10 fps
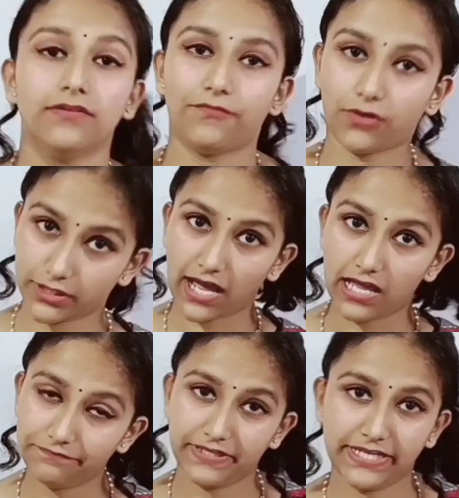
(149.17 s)
For dal,
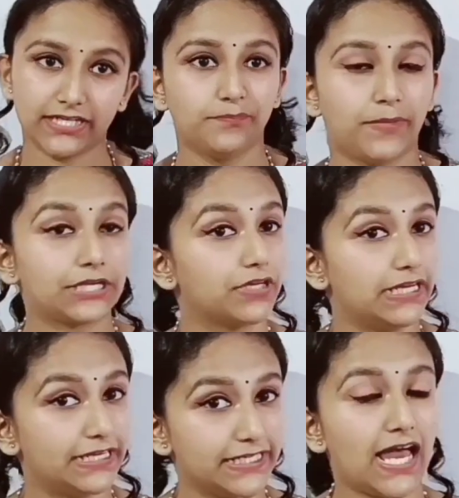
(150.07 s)
we need a
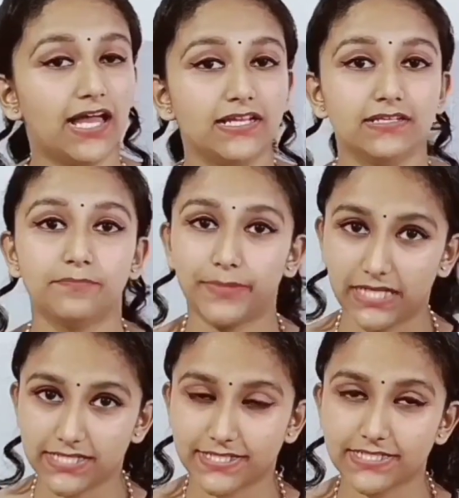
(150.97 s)
particular dal
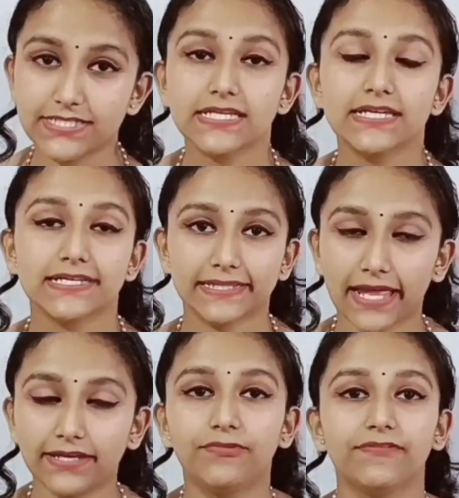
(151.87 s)
pulses.
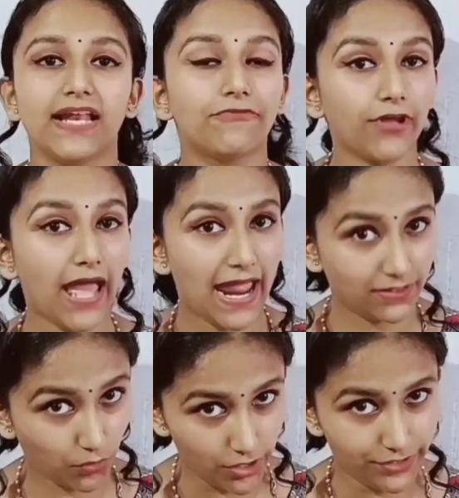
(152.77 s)
Then we will have to add
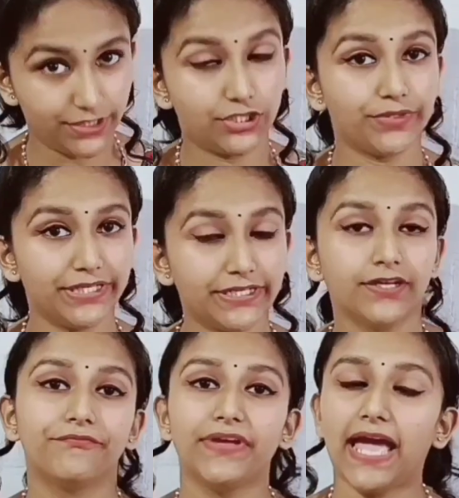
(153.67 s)
water to it.
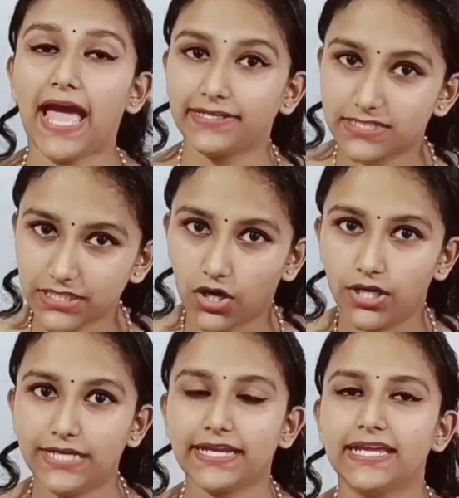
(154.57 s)
We add
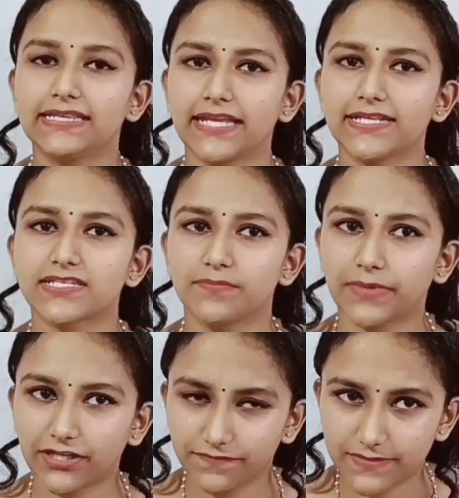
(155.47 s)
salt and then some
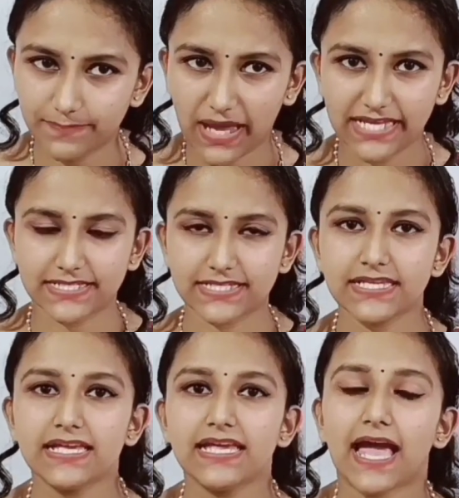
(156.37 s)
kind of spices
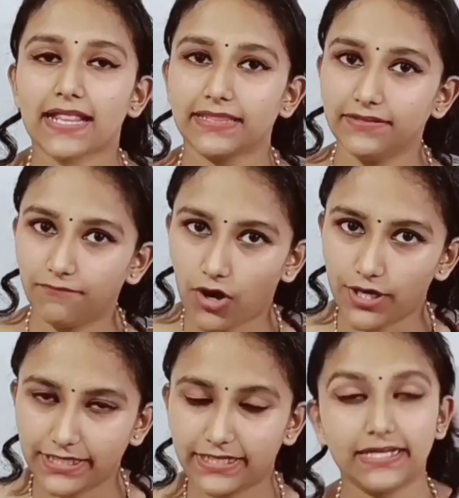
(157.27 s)
and then
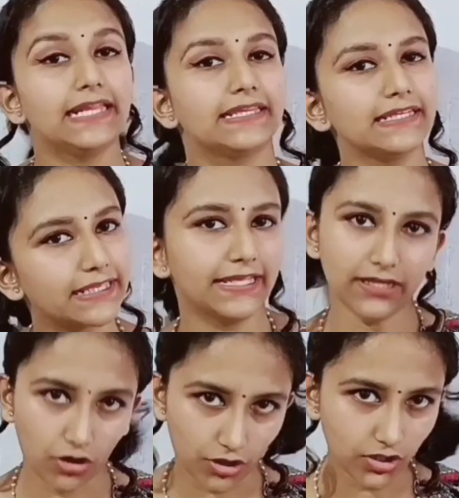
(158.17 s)
water and then ghee
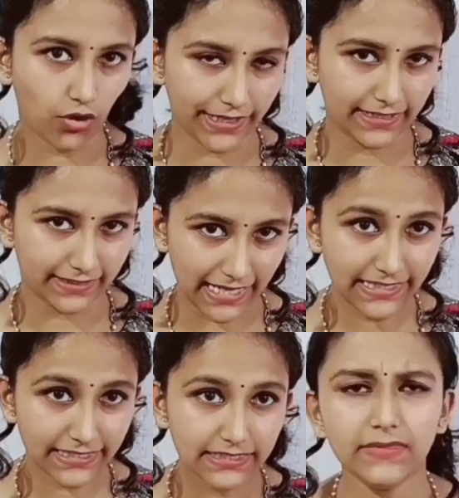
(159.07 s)
or oil, right?
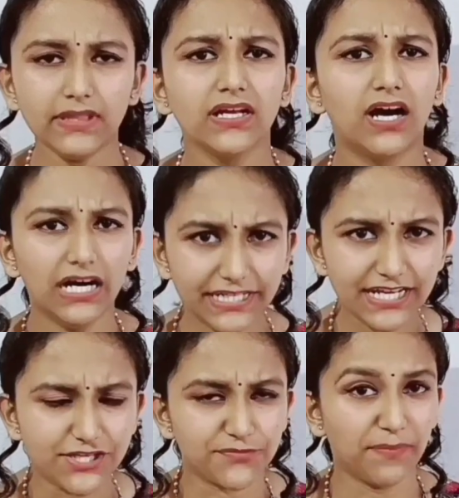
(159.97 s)
A
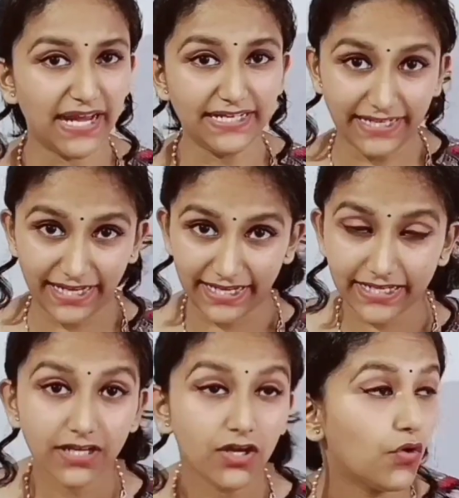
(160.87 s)
dish might take
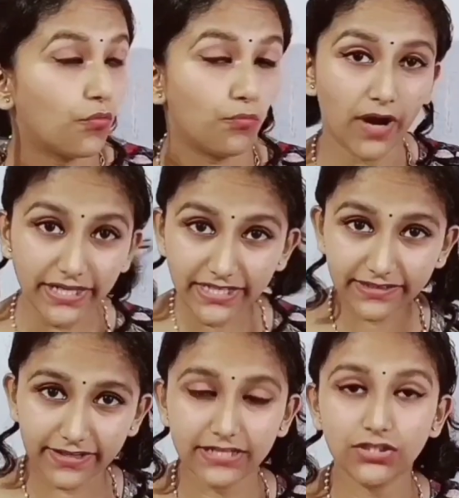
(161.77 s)
1
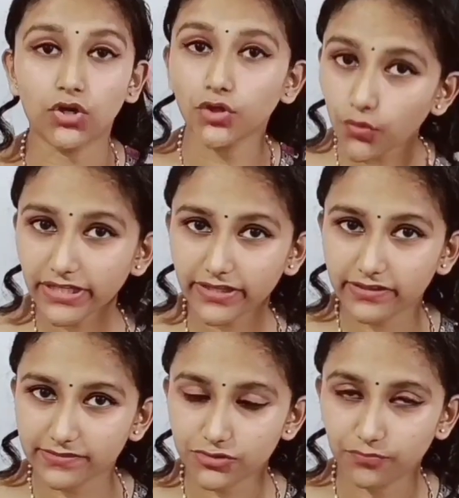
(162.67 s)
ingredient or 2
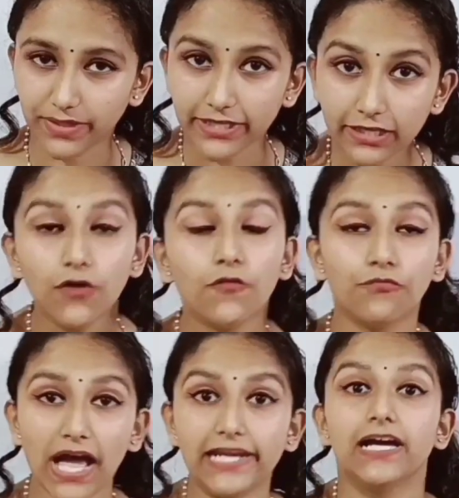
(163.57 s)
ingredients to make,
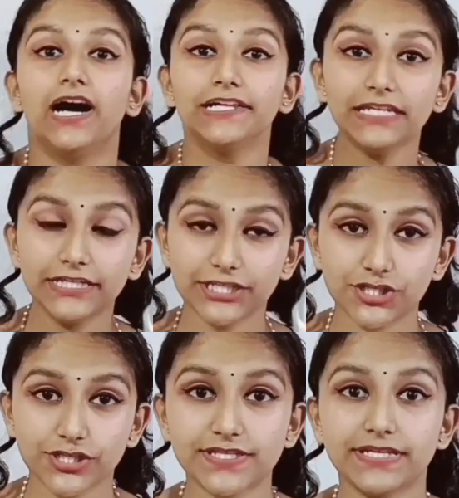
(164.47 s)
while other
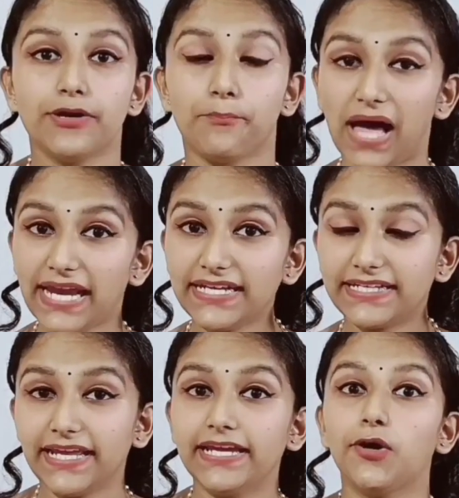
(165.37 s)
dishes might
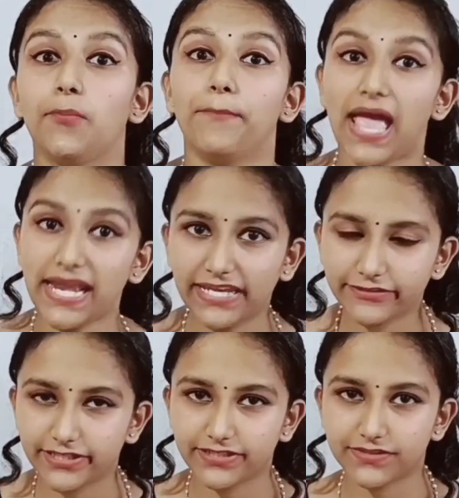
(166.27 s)
take many
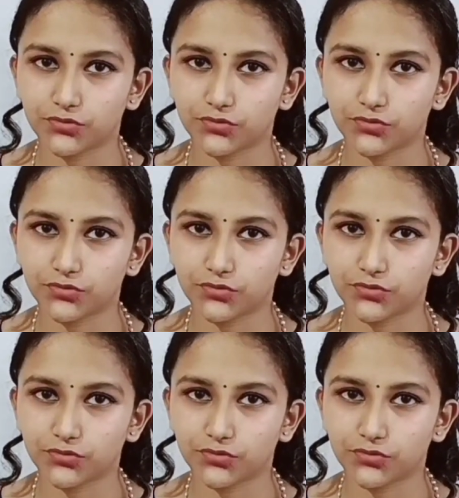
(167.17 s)
ingredients to